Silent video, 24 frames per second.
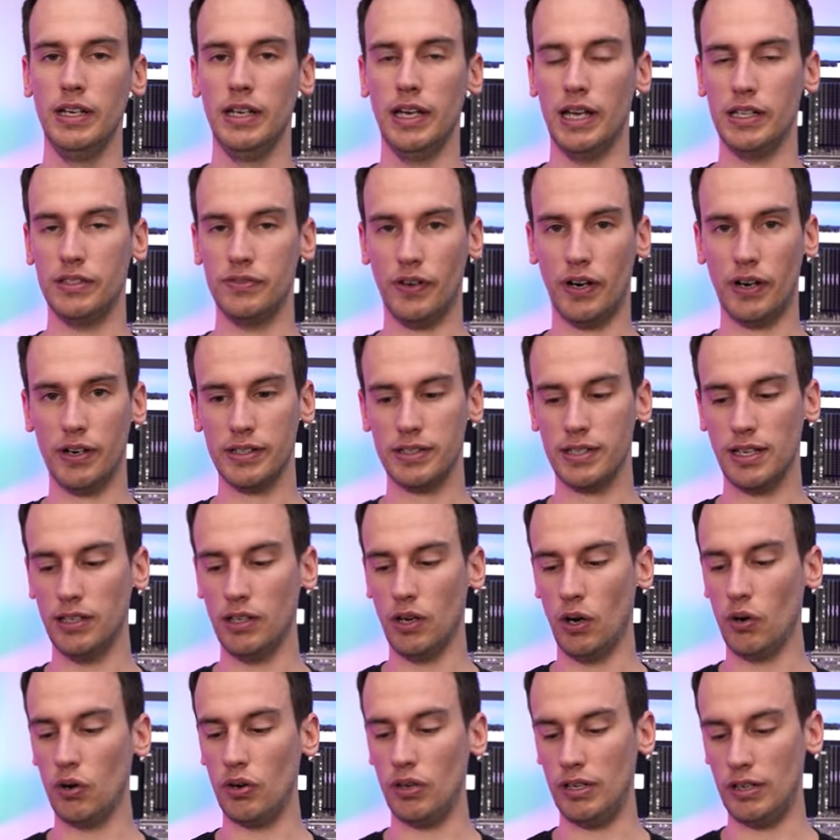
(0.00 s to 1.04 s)
As far as I
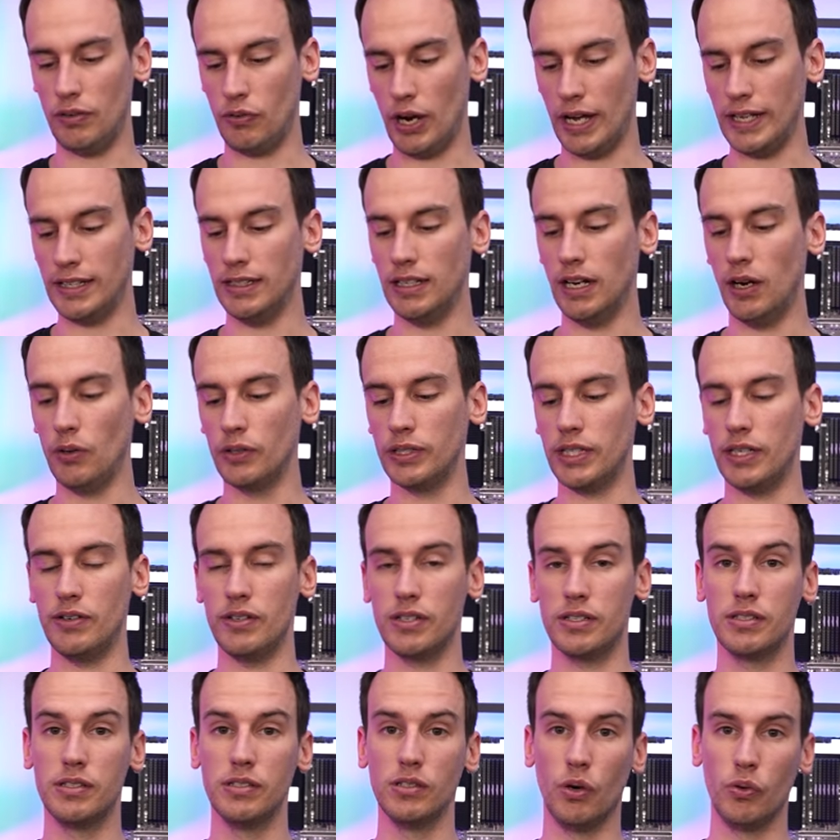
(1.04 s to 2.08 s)
know right now, there
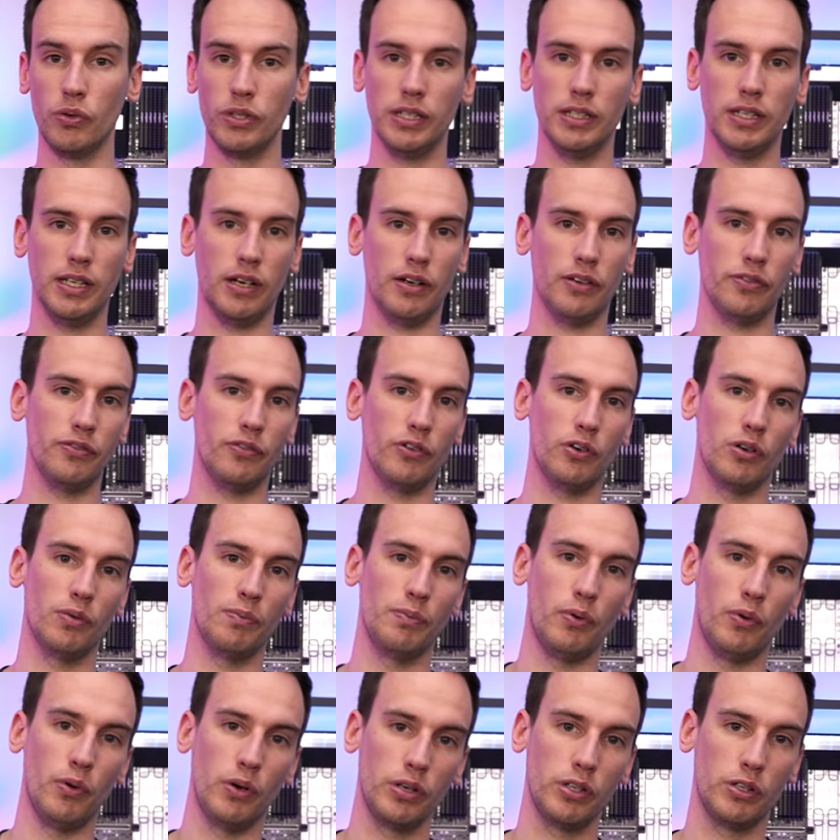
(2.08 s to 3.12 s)
is no DDR4
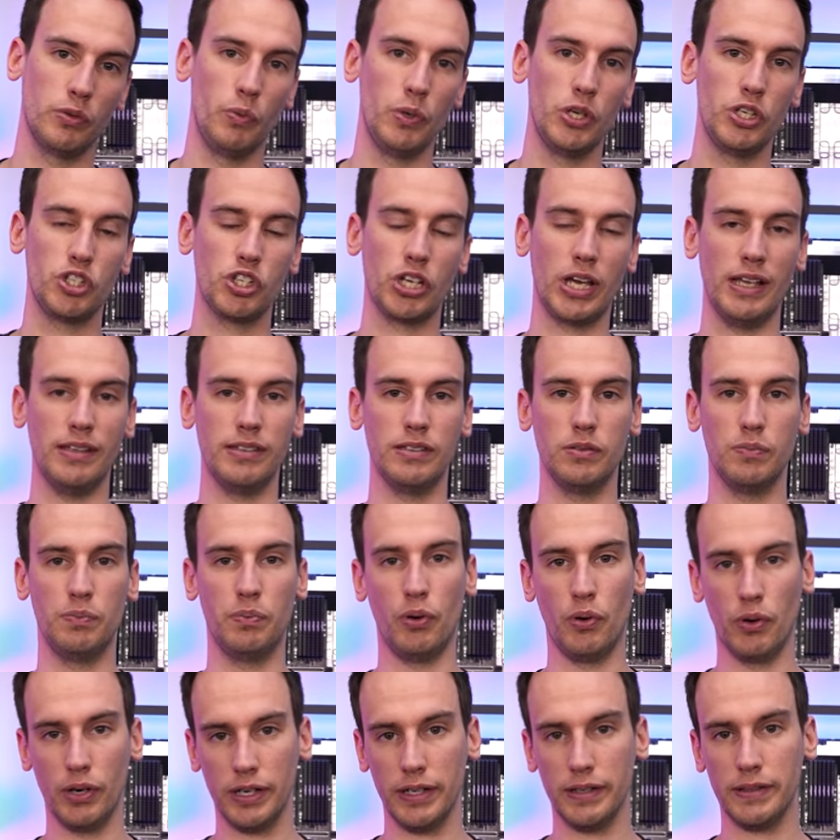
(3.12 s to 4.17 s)
board which can
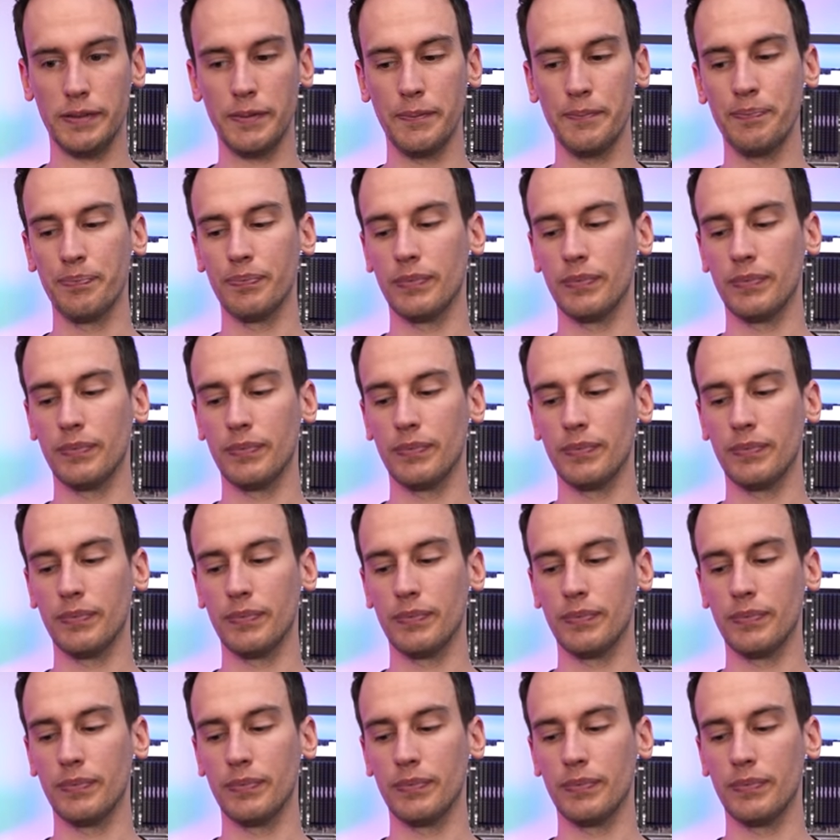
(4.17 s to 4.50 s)
support it.